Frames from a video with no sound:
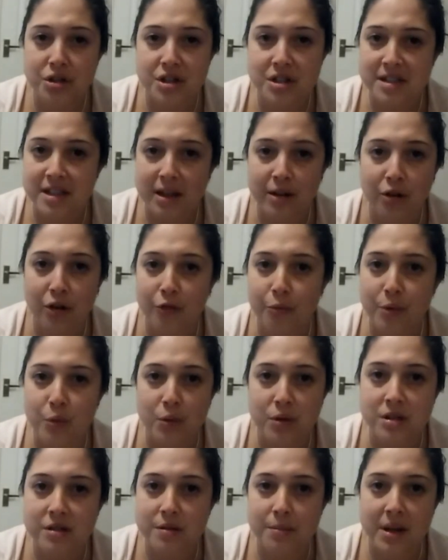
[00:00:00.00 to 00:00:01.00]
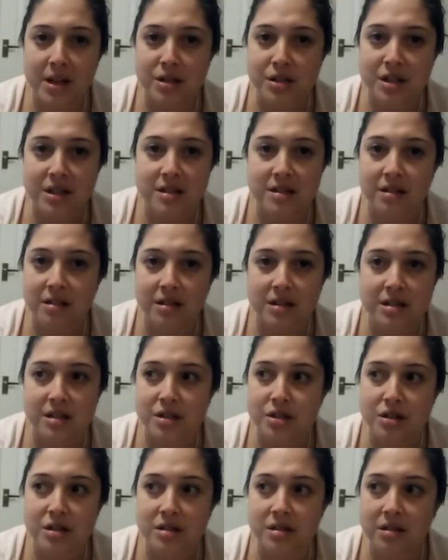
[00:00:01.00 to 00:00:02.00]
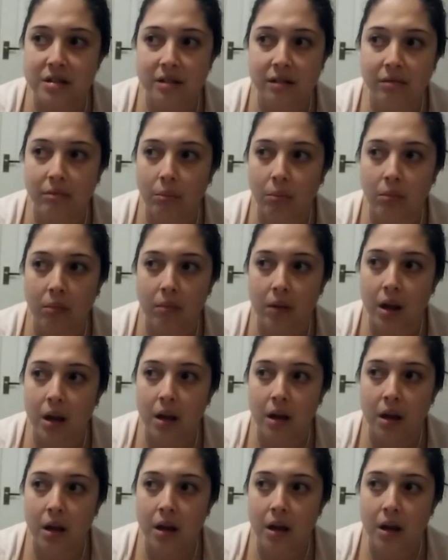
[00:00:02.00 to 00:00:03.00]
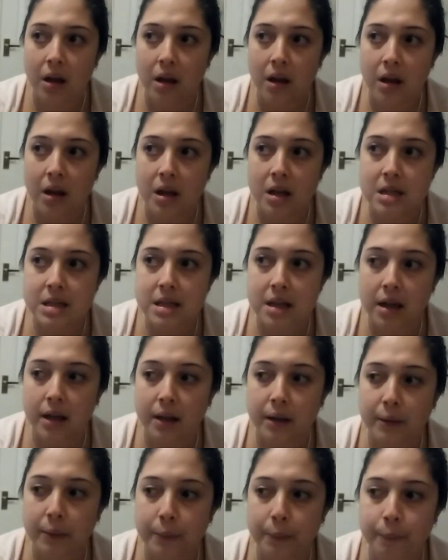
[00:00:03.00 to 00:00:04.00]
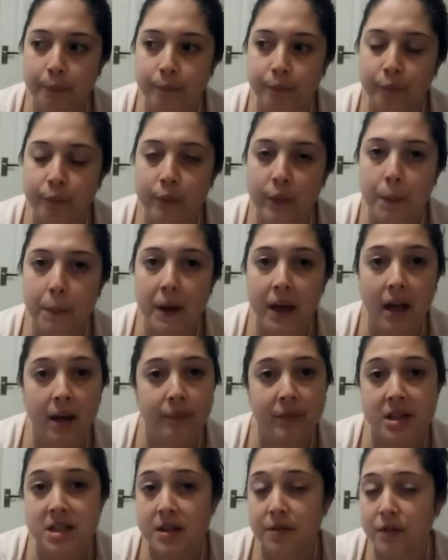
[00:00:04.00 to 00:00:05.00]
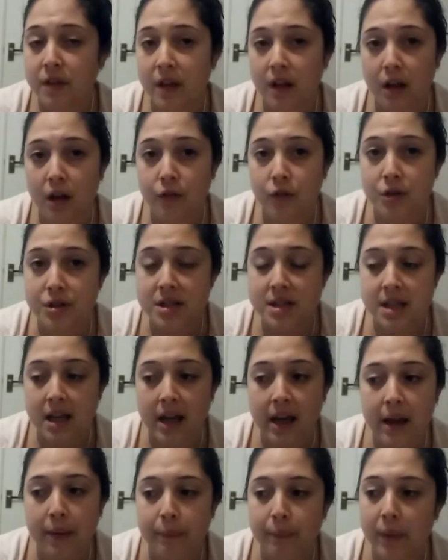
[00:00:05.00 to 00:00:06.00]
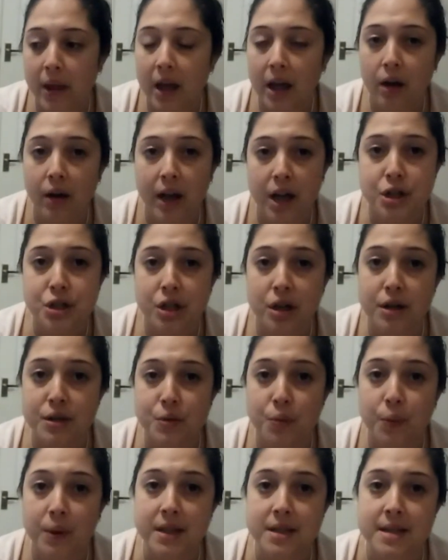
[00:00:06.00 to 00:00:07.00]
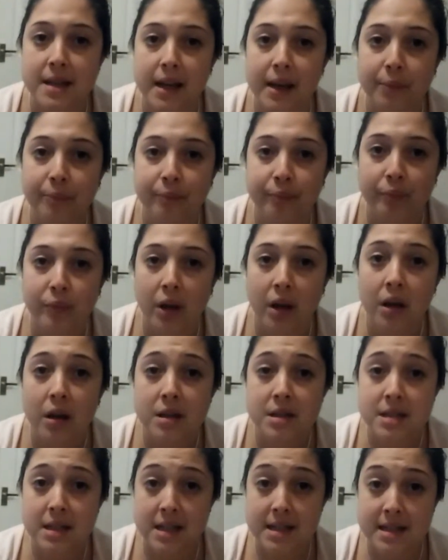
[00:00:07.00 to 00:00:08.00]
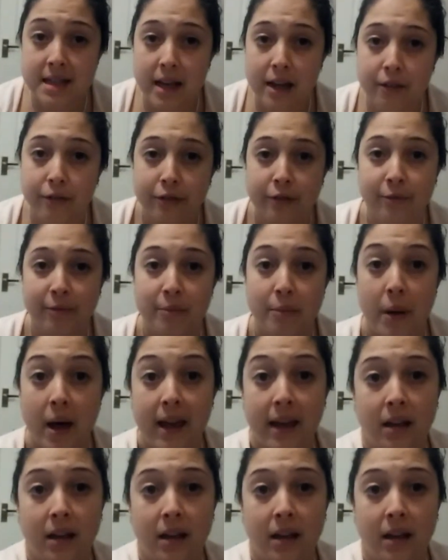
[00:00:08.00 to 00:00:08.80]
just sent off my ones to Manchester. This is just insane. But yeah, that's everything I've got to say. I'll catch you guys on Wednesday. Stay safe.